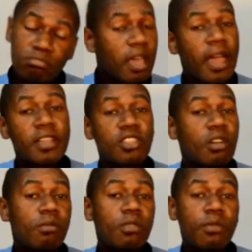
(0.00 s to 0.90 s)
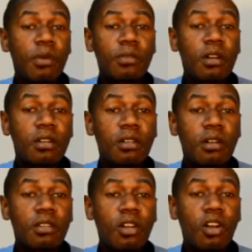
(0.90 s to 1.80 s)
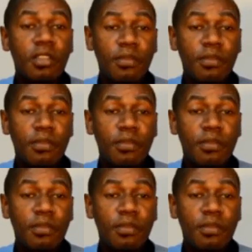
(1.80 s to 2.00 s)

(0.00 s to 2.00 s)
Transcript: it adds to your goal